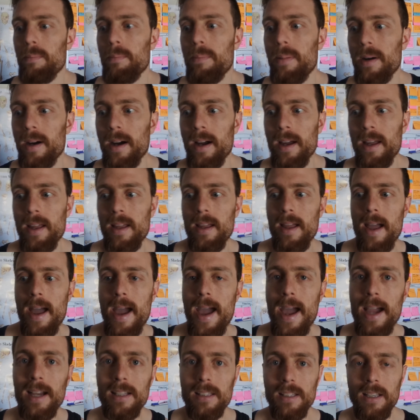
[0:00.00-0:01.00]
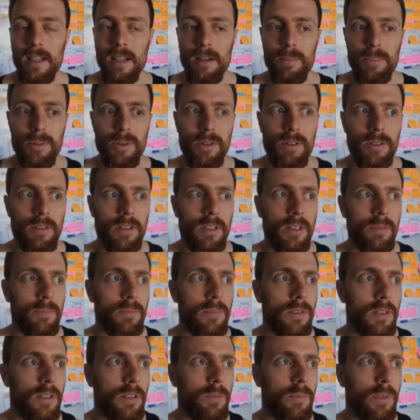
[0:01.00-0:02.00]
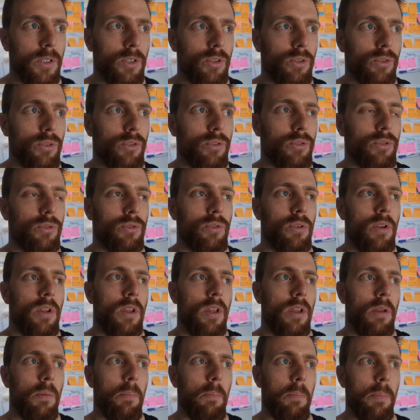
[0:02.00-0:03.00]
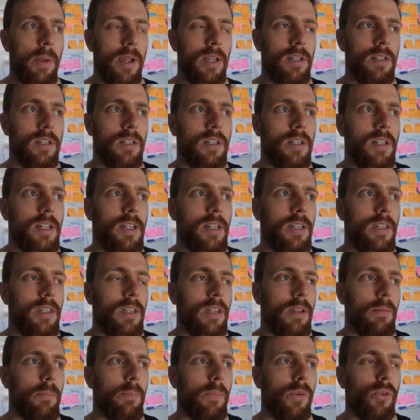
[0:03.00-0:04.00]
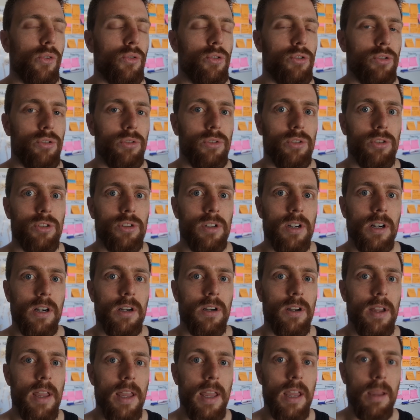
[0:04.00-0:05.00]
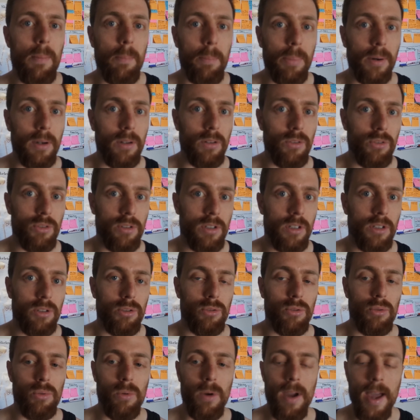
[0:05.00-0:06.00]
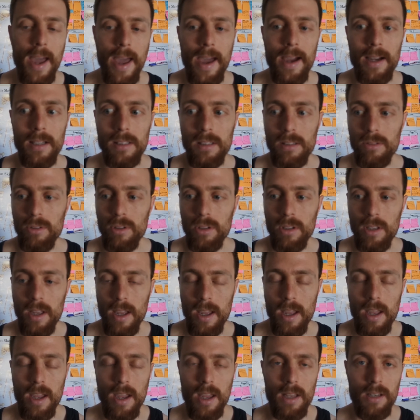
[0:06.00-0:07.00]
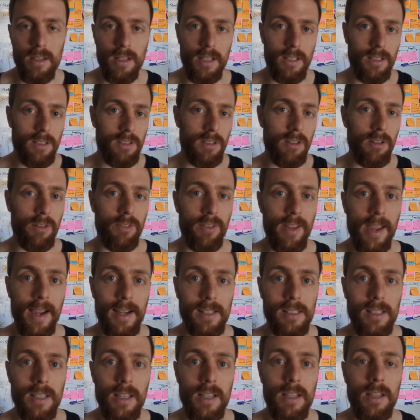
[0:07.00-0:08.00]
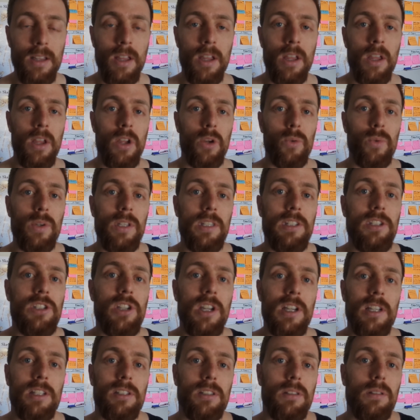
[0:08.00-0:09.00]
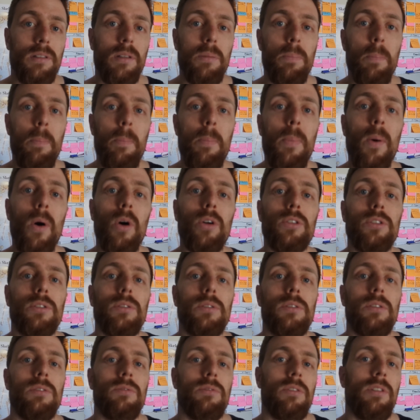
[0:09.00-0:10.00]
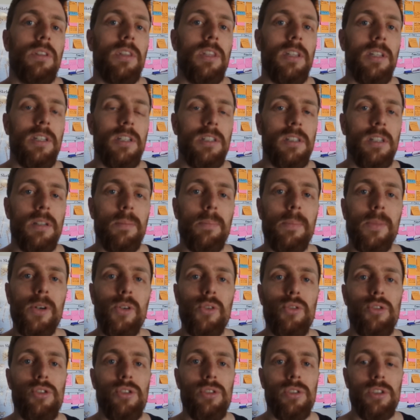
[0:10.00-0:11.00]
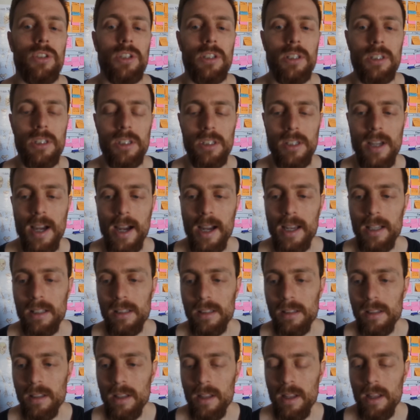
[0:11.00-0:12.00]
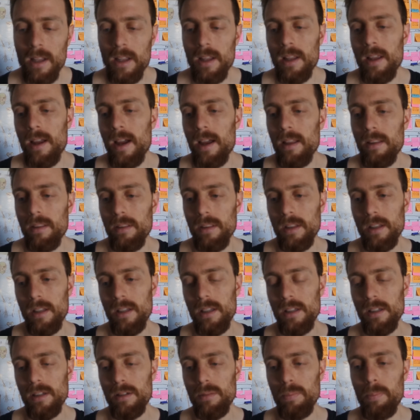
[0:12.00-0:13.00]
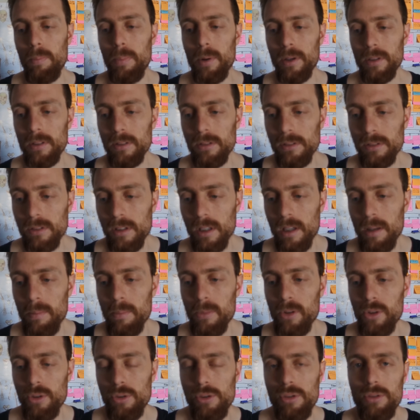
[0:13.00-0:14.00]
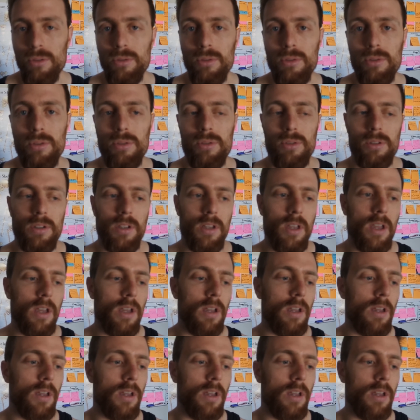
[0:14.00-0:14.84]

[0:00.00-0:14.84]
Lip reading: by acting upon them, because basically emotions are impulses to act, and instead of acting, we just bottle these emotions inside. These bottled emotions